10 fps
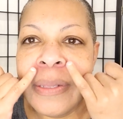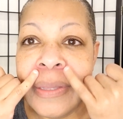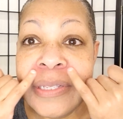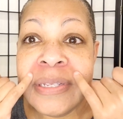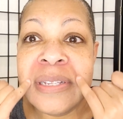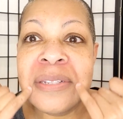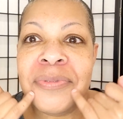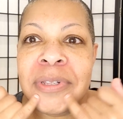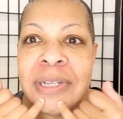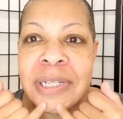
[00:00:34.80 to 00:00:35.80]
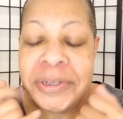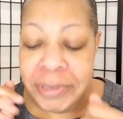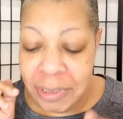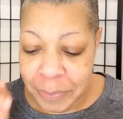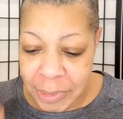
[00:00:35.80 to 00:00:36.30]
This is really
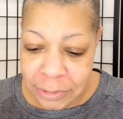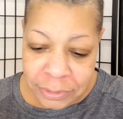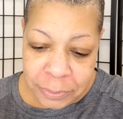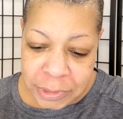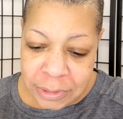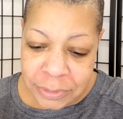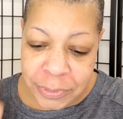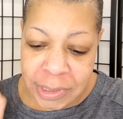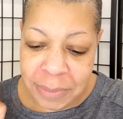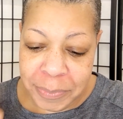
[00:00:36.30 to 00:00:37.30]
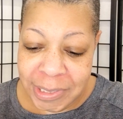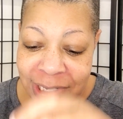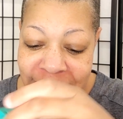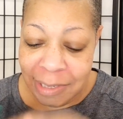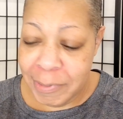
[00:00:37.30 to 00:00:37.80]
clearing up, and you know what's doing it, but
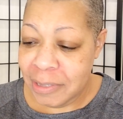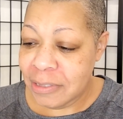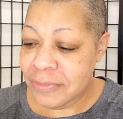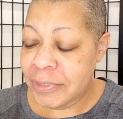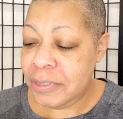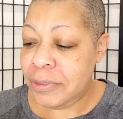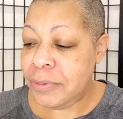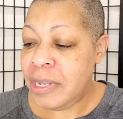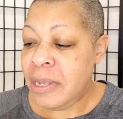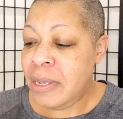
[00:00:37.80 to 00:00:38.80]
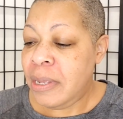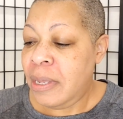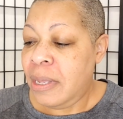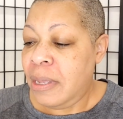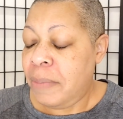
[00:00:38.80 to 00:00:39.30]
that's not about this video.
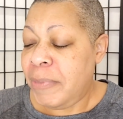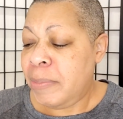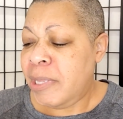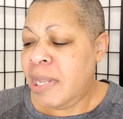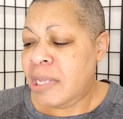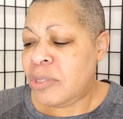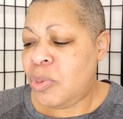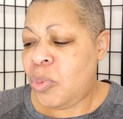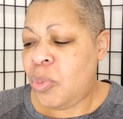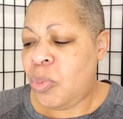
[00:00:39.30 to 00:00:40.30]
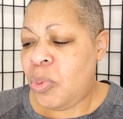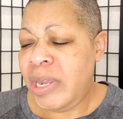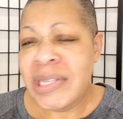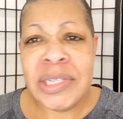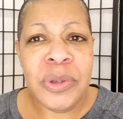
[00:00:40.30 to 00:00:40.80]
Maybe like
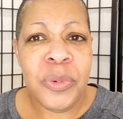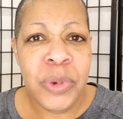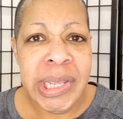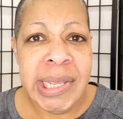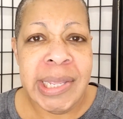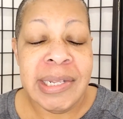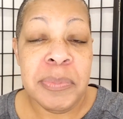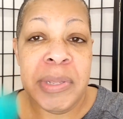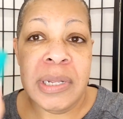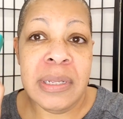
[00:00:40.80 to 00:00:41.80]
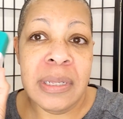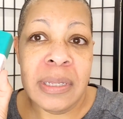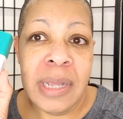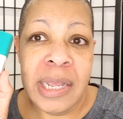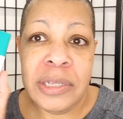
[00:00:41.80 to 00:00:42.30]
twice a week,
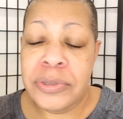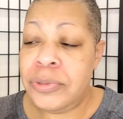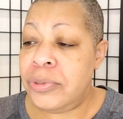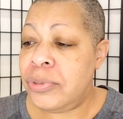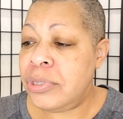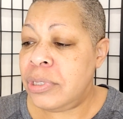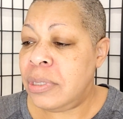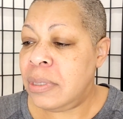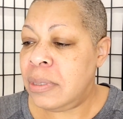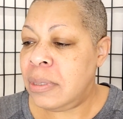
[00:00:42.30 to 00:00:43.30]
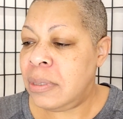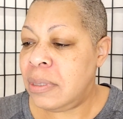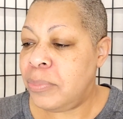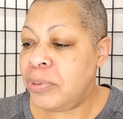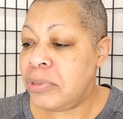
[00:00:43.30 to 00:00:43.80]
depending, I use
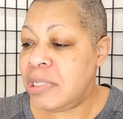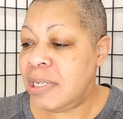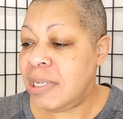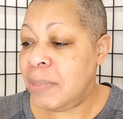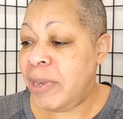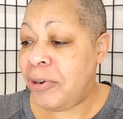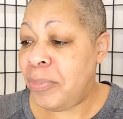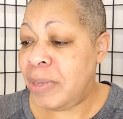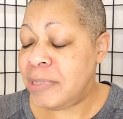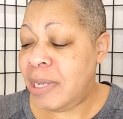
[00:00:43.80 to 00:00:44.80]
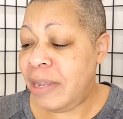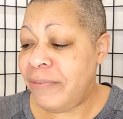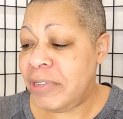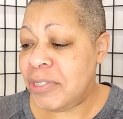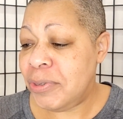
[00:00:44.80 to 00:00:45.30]
the Proteiny Power Peptide
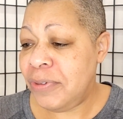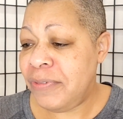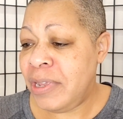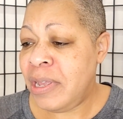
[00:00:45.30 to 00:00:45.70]
Resurf